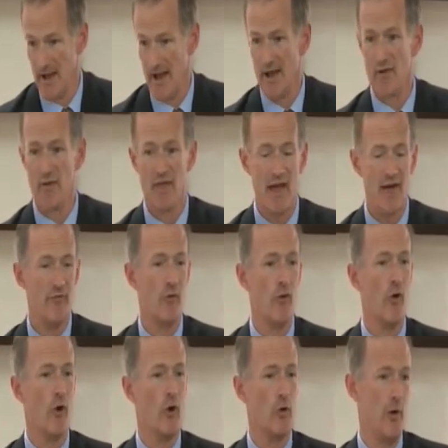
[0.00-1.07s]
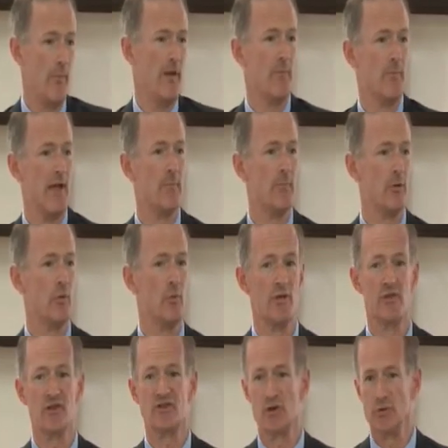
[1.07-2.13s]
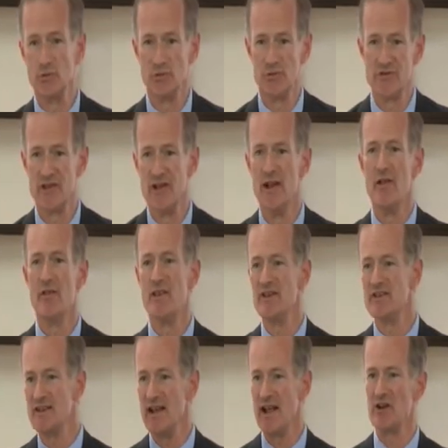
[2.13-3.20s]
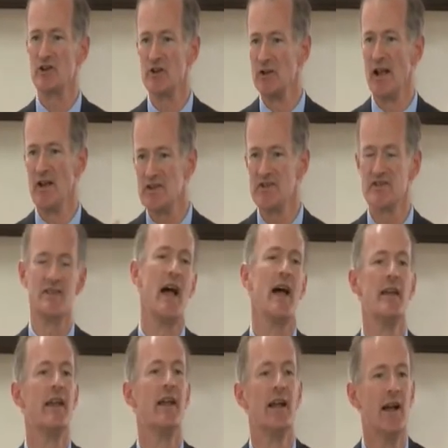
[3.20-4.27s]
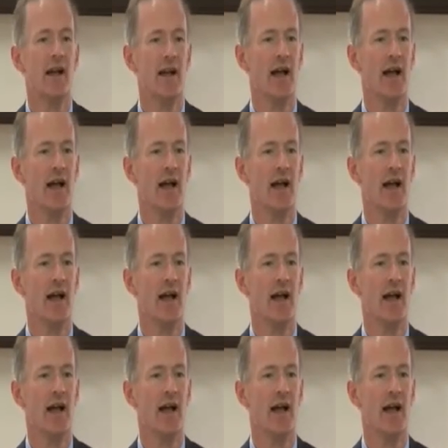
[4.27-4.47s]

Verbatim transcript: And therefore, equipping people with the tools, the intellectual understanding,